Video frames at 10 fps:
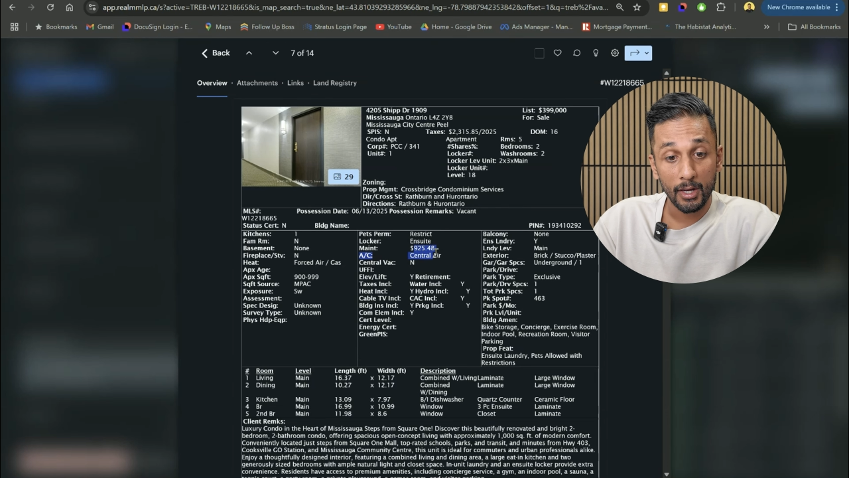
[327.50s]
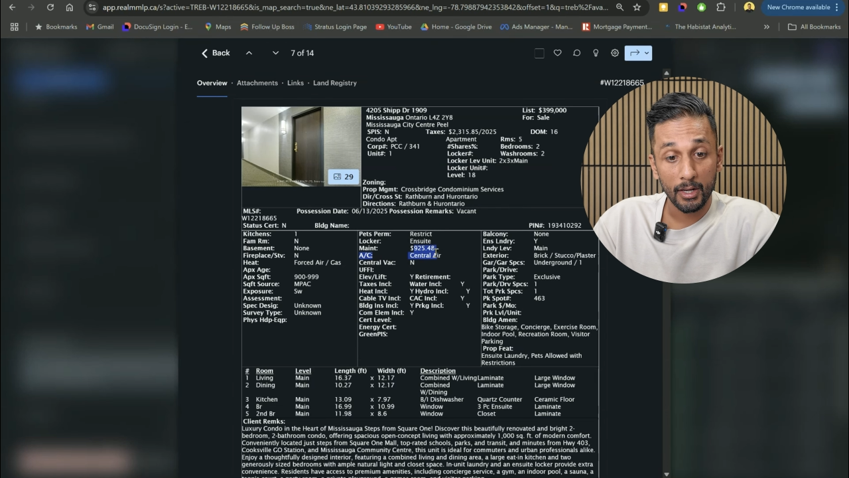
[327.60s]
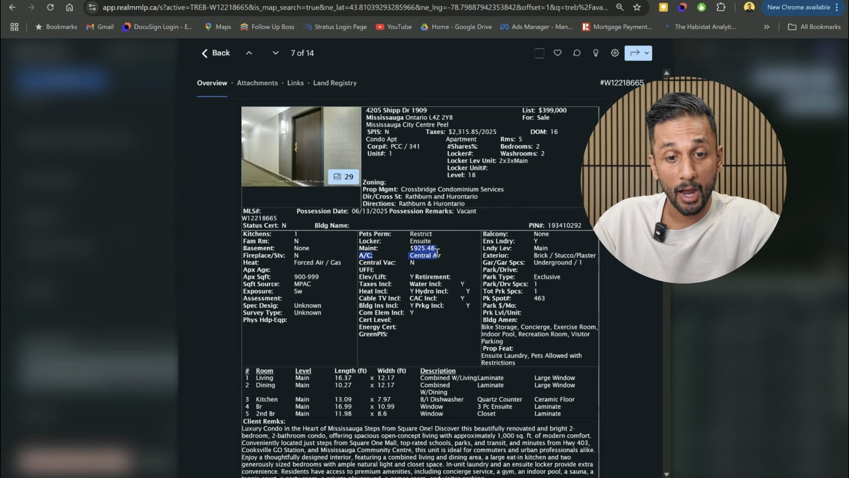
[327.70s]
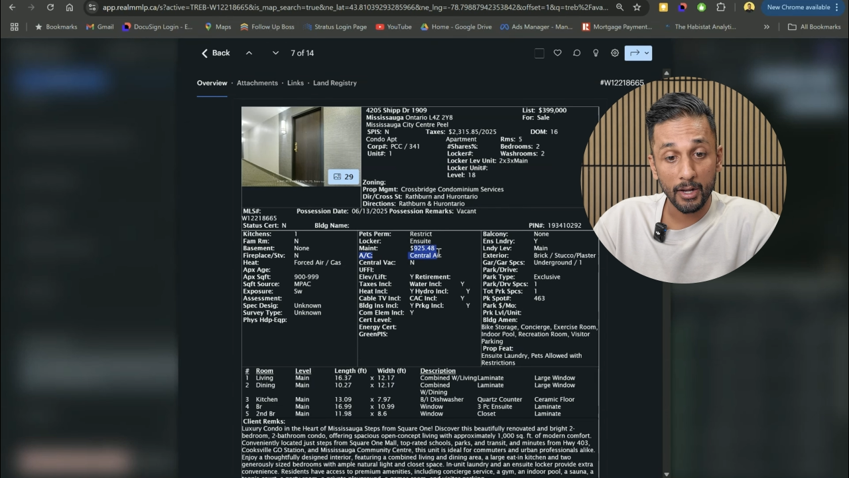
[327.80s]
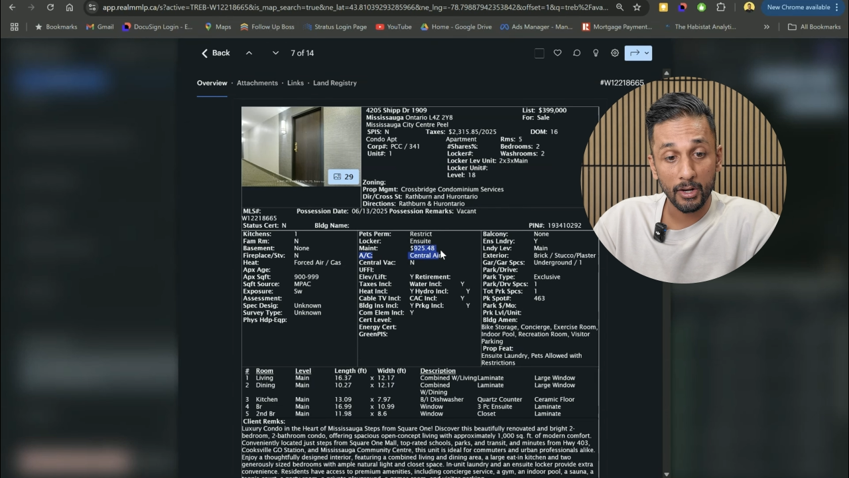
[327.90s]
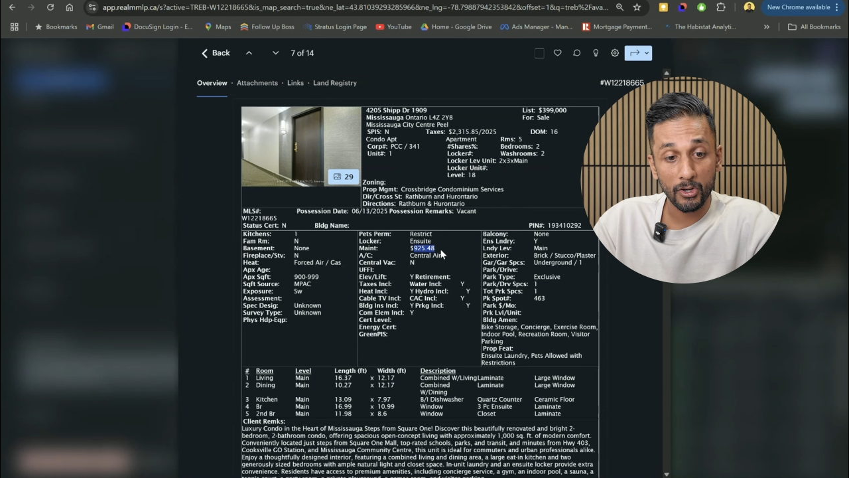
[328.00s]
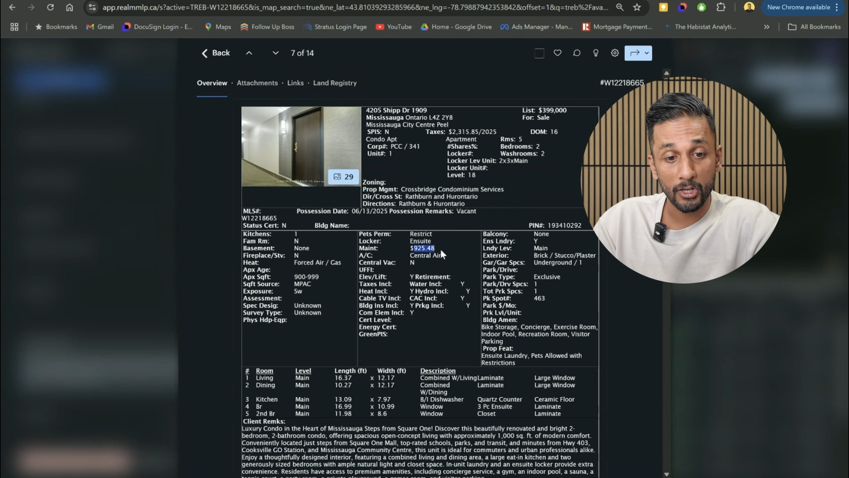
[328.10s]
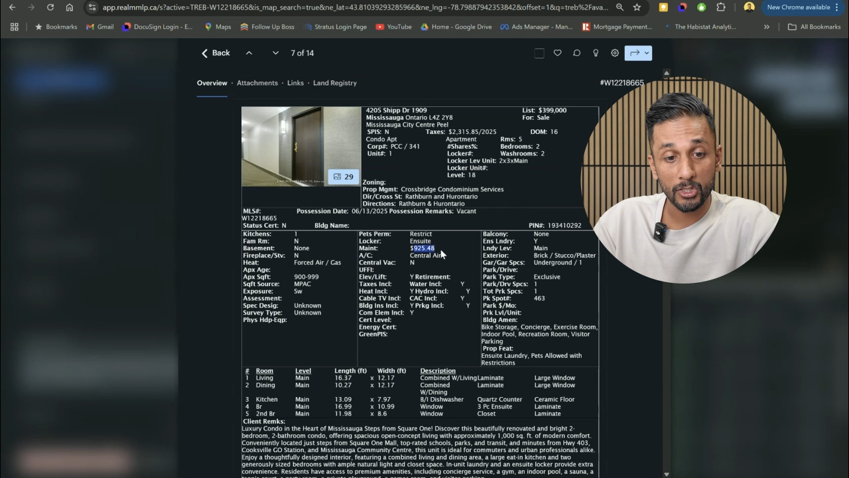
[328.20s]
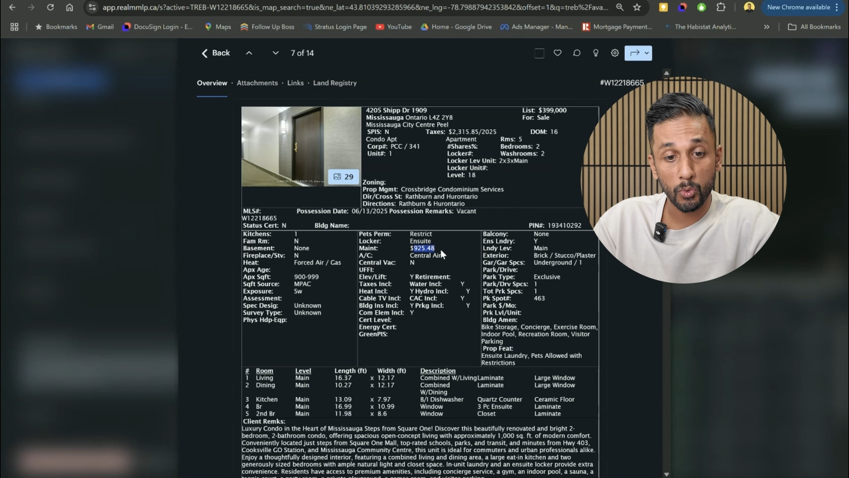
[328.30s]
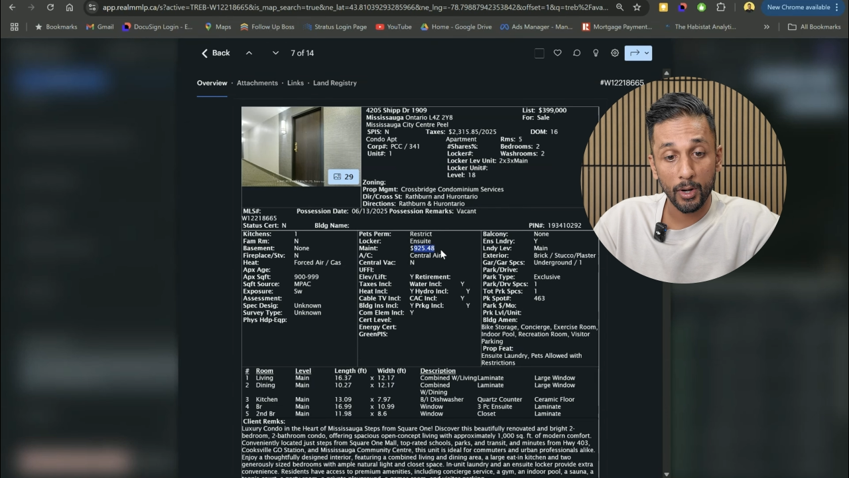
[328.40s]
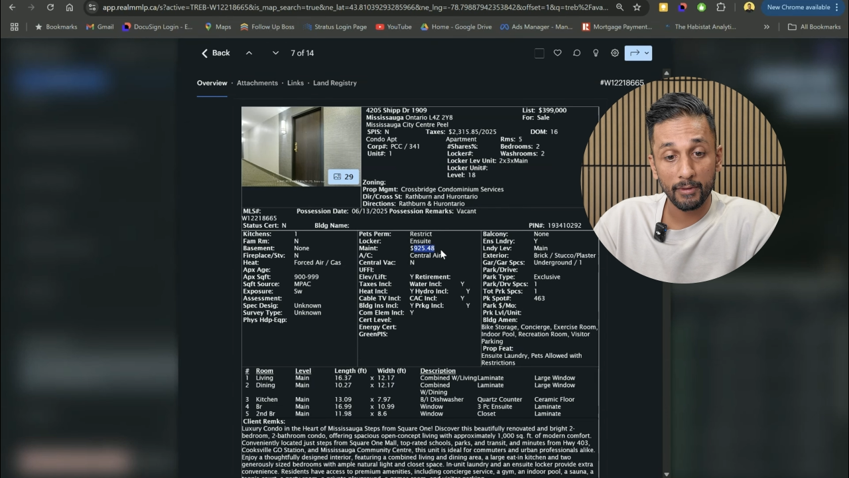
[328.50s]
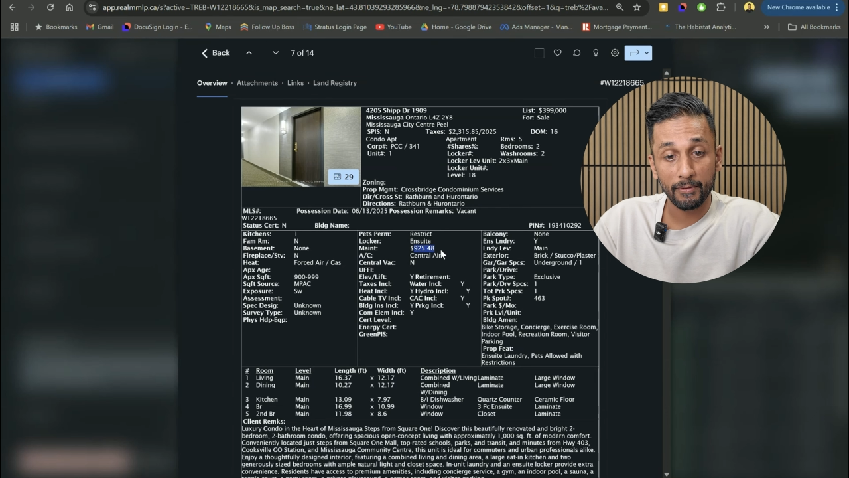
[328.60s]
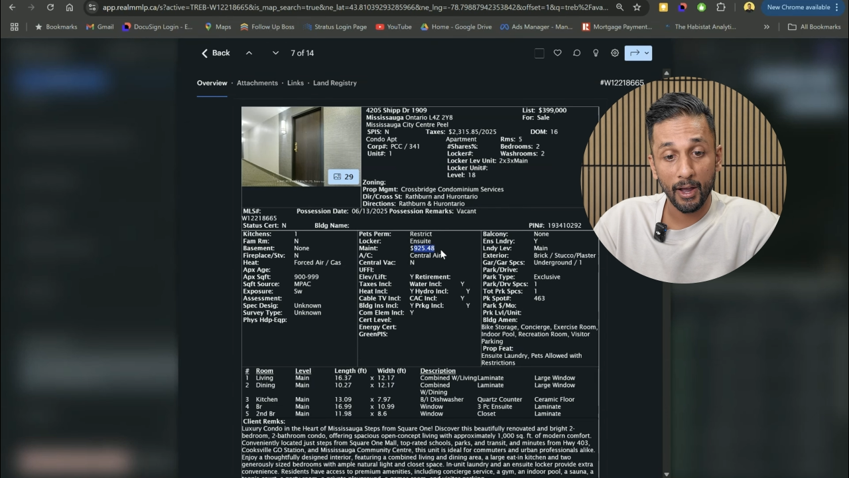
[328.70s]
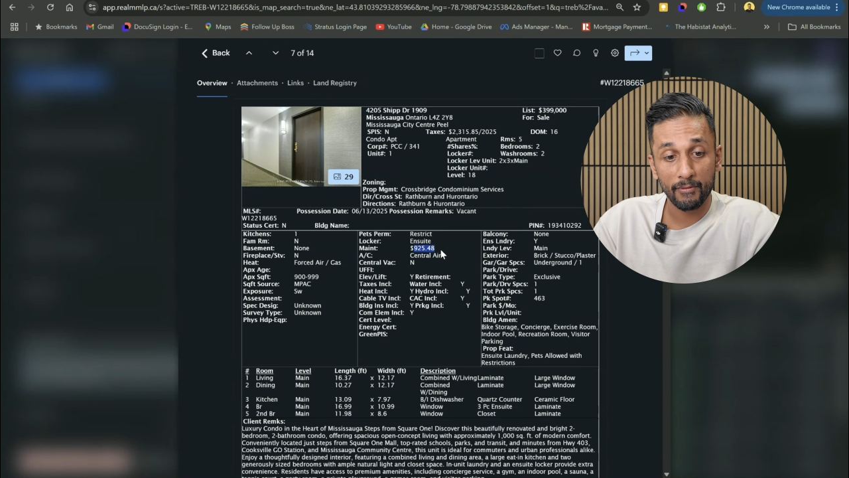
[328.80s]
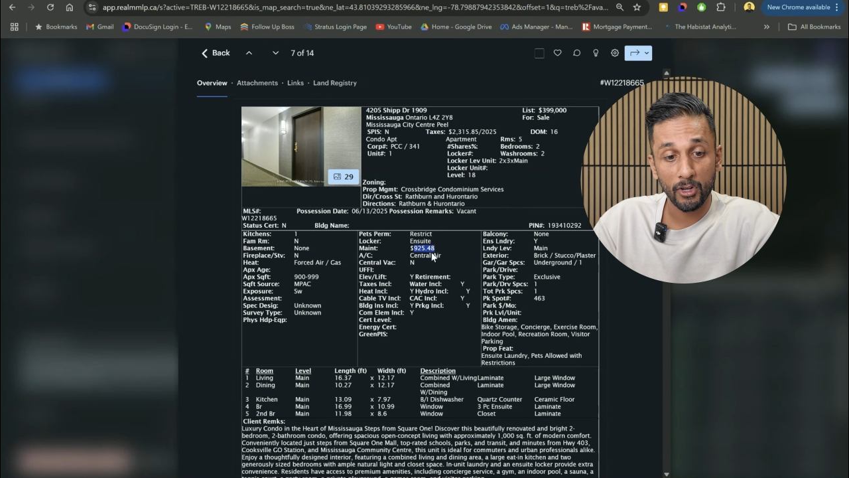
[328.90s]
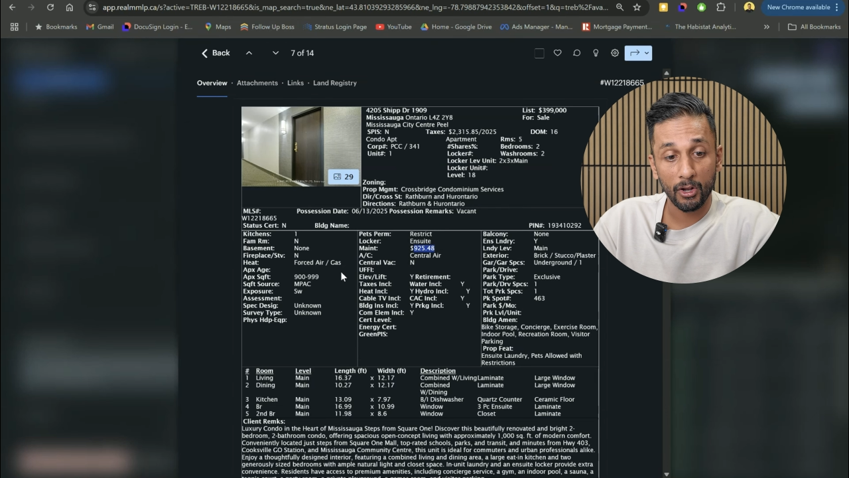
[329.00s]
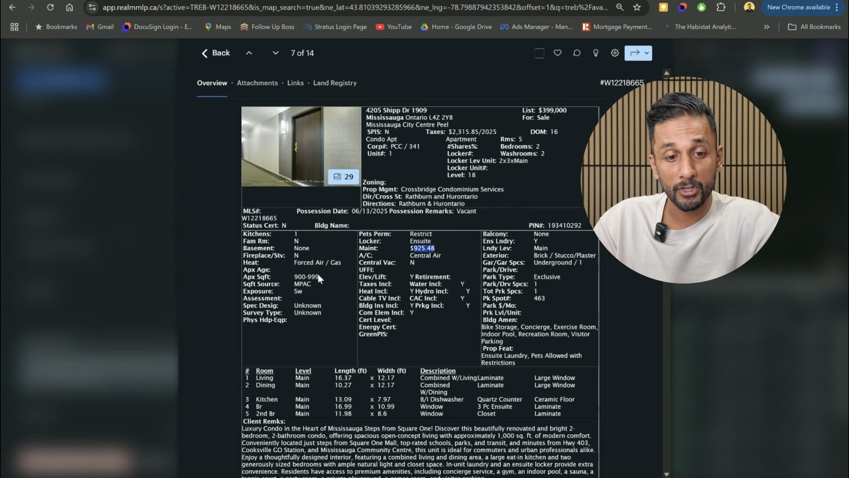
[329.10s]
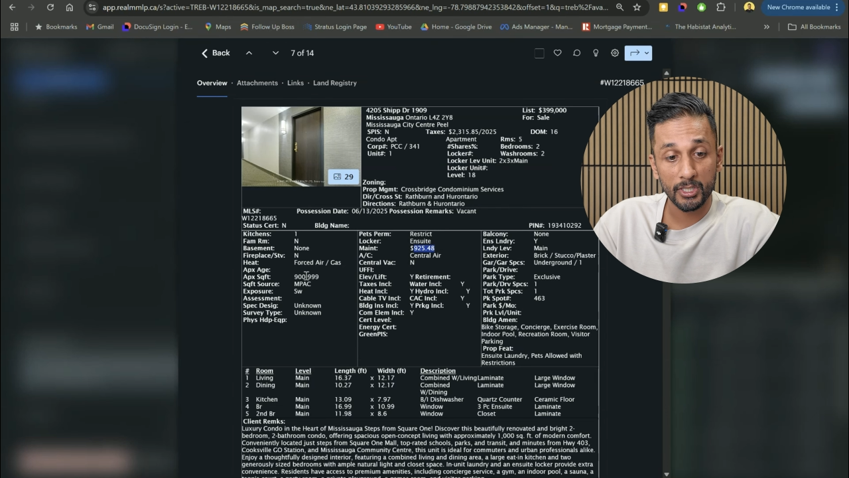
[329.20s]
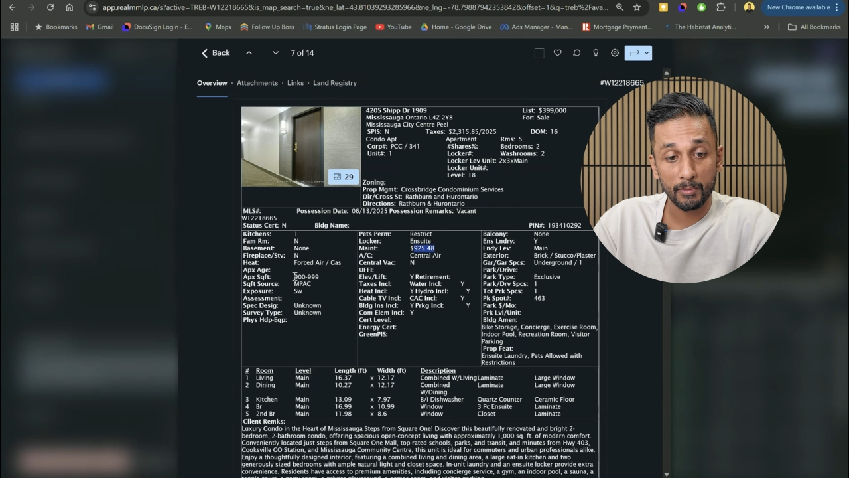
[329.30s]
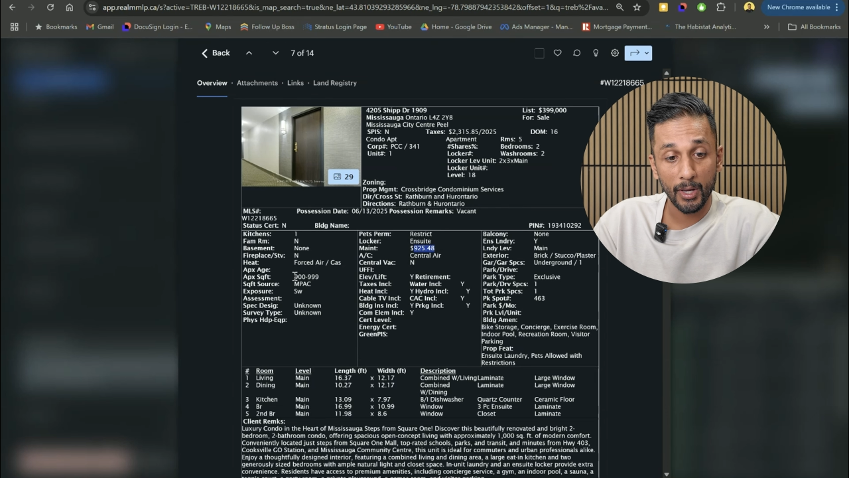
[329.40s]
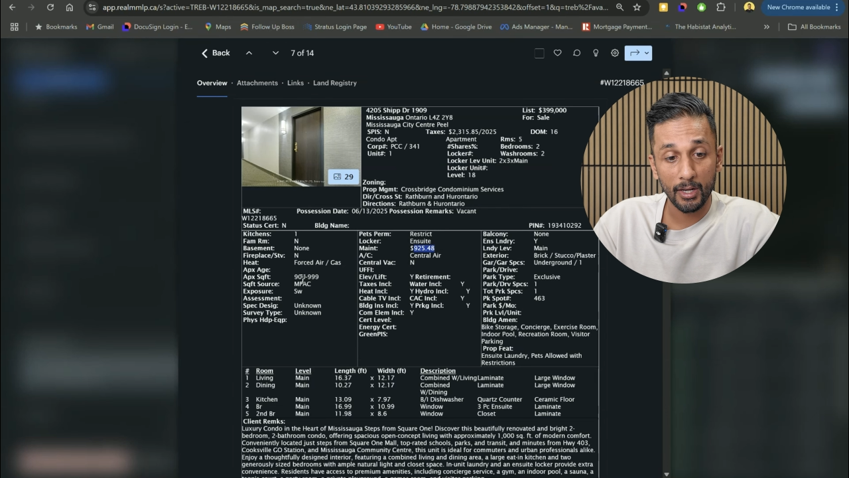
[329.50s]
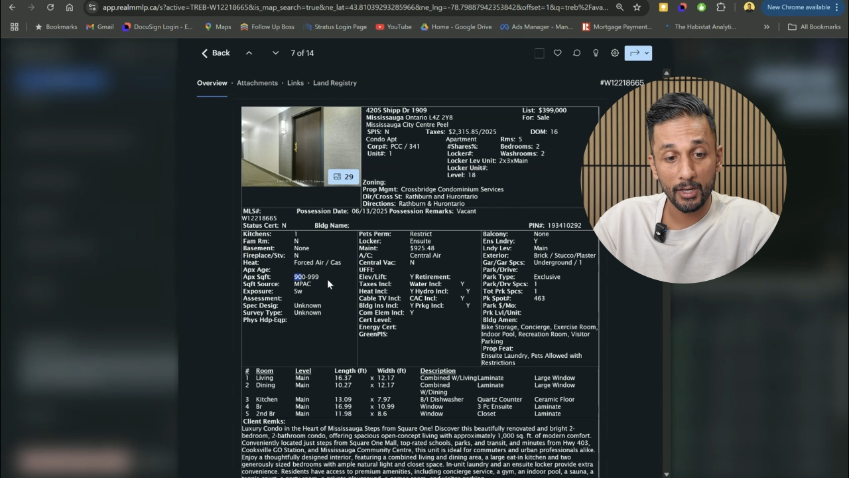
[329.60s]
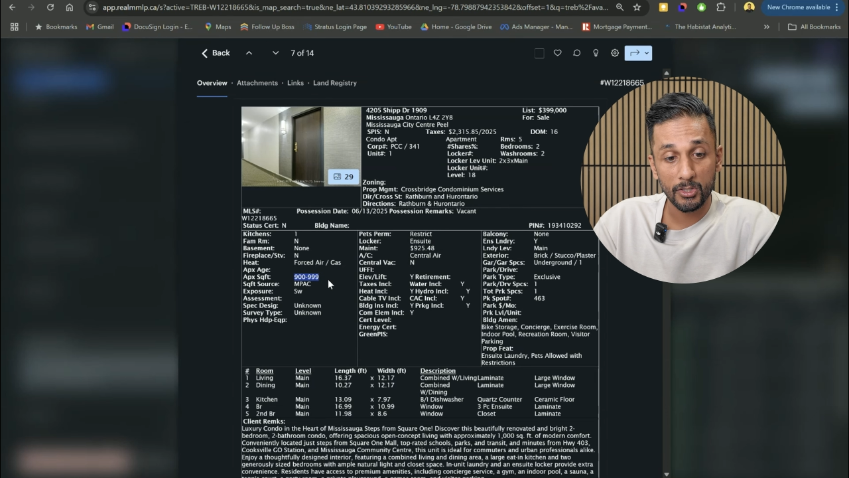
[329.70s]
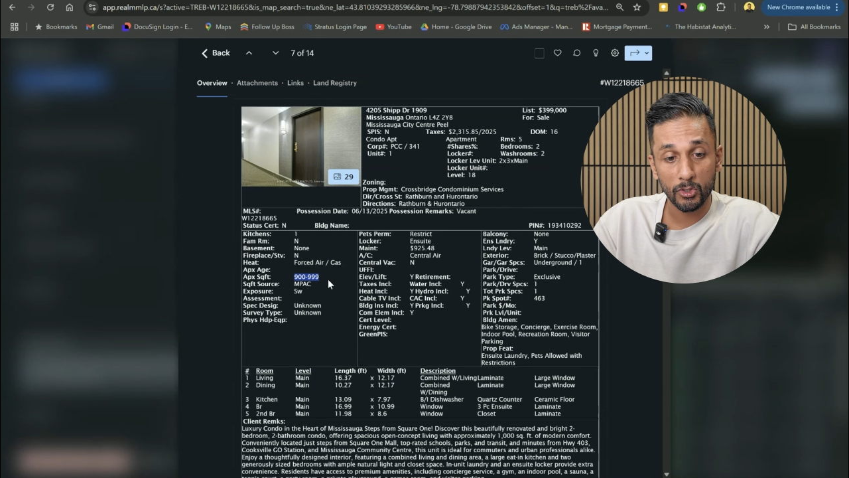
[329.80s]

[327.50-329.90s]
$925 the maintenance.